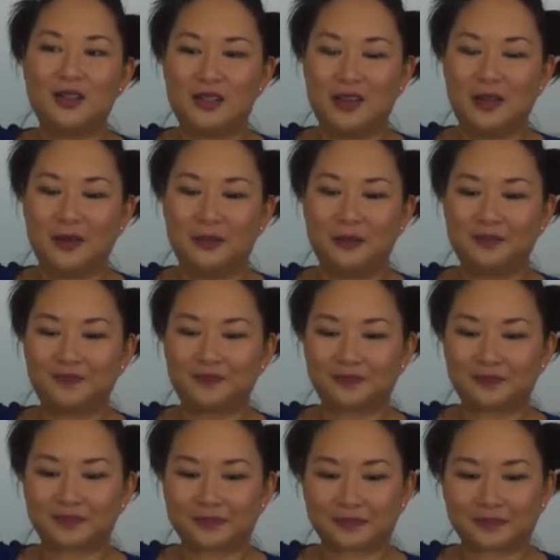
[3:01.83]
some
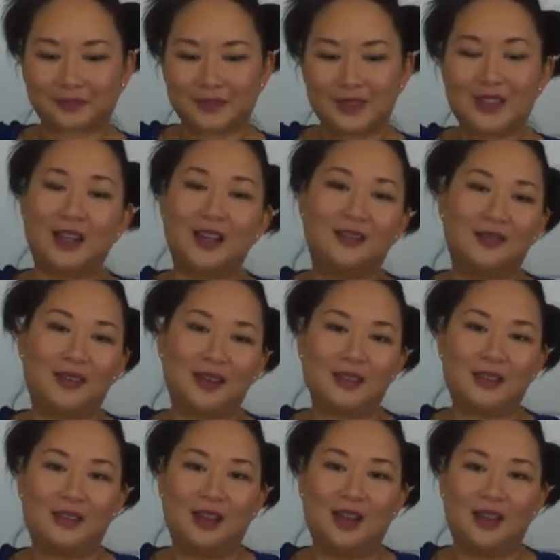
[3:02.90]
side
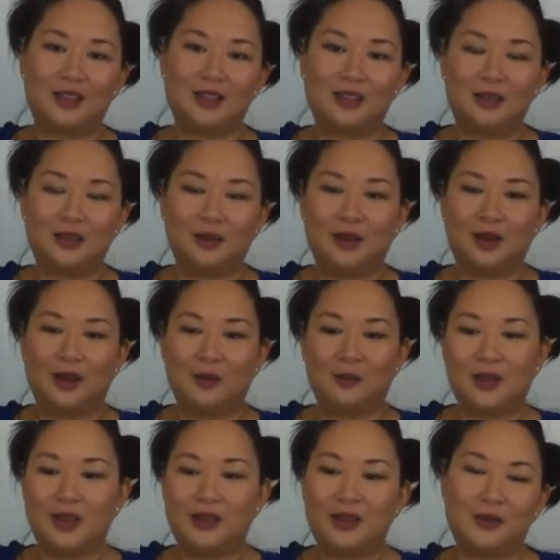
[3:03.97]
effects to that too, and I'm
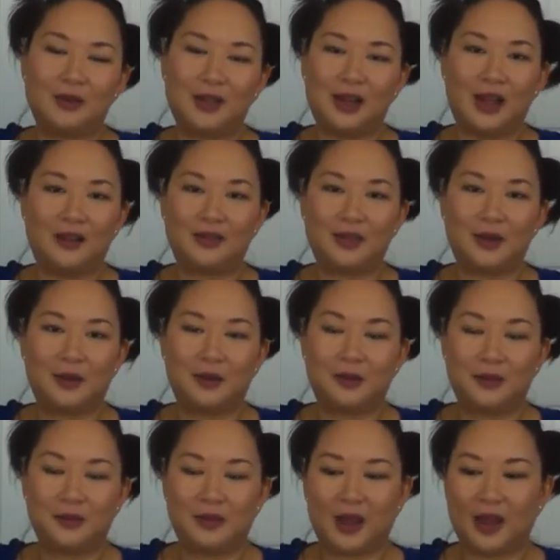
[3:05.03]
glad that we didn't have to go
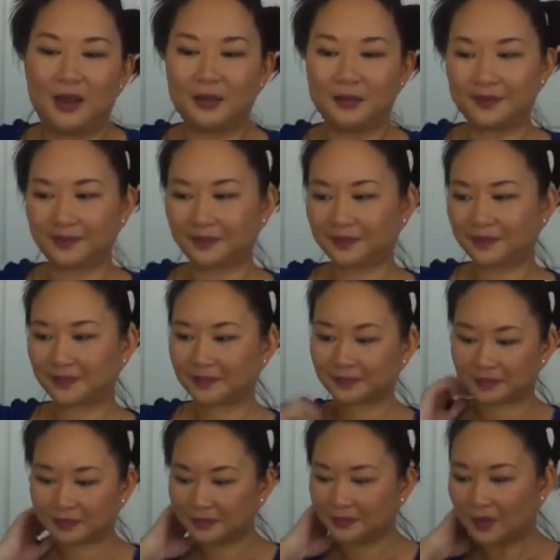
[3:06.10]
through that.
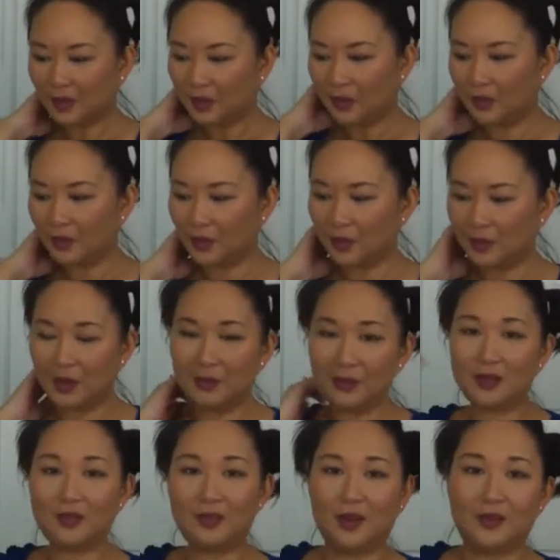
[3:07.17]
So the baby
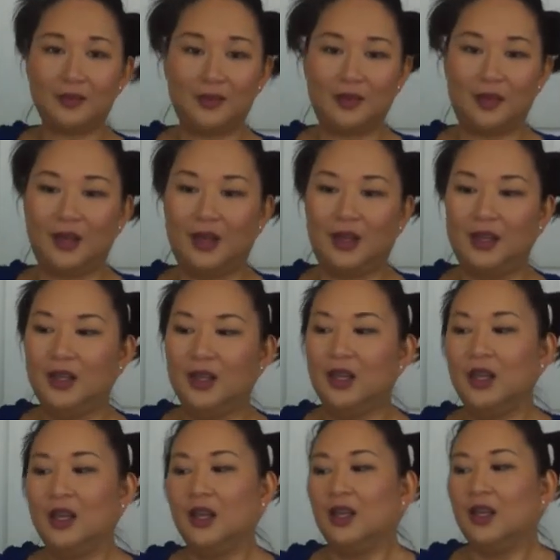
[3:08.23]
is fine for that.
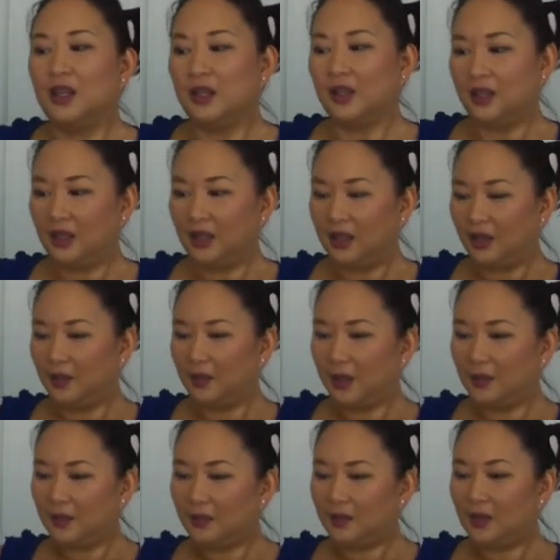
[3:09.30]
The
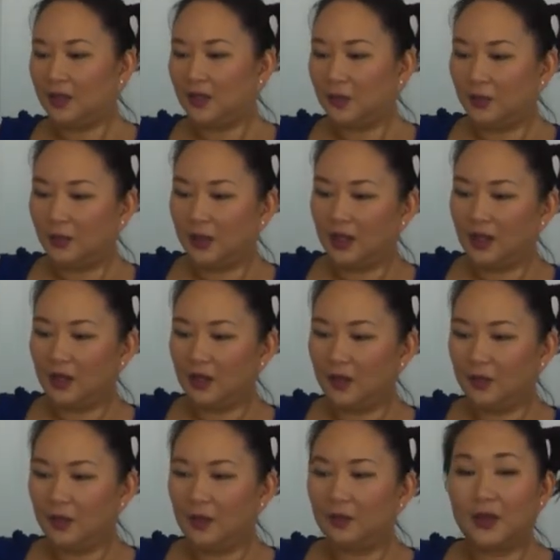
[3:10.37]
baby is about
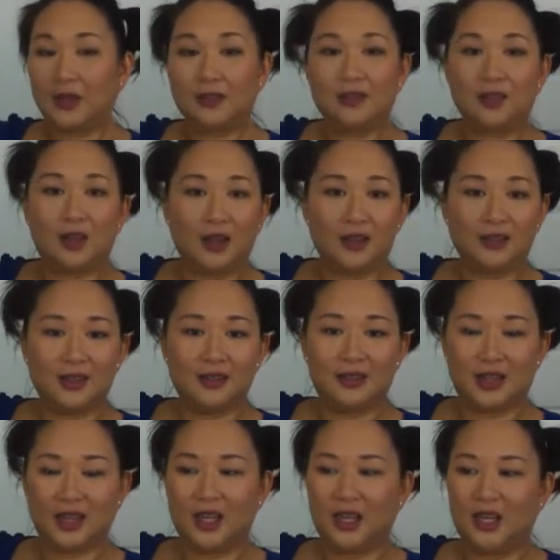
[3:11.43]
21 weeks along, as I
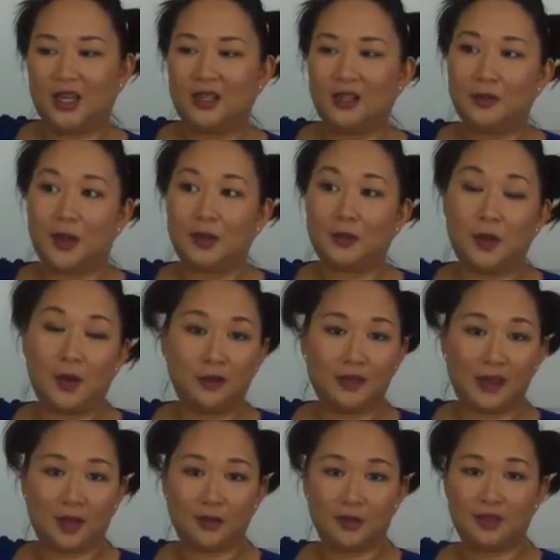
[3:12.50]
said, and is about 12
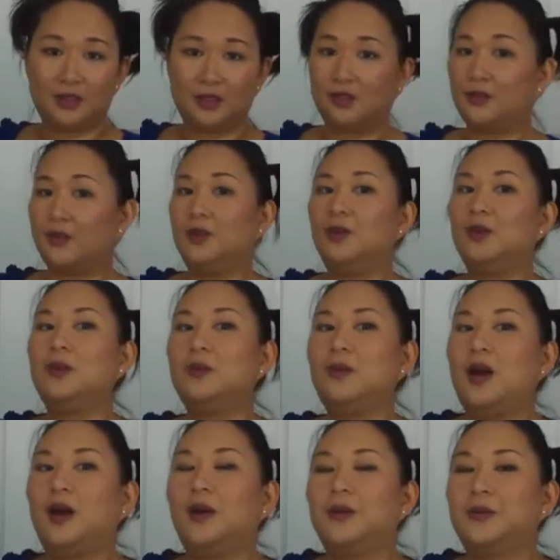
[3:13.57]
ounces. For a little
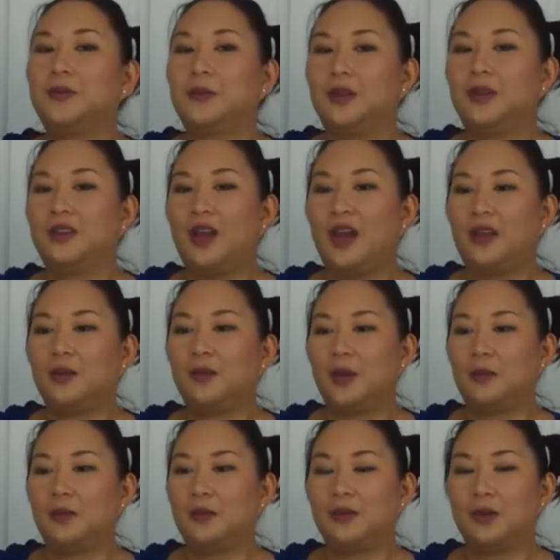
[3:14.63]
while, I was worried that the
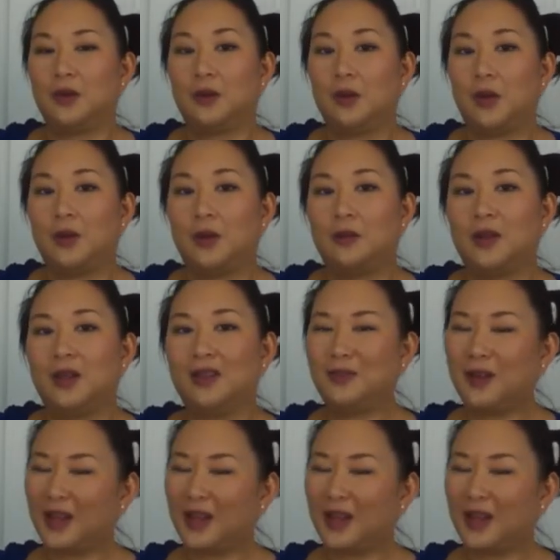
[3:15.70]
baby wasn't growing because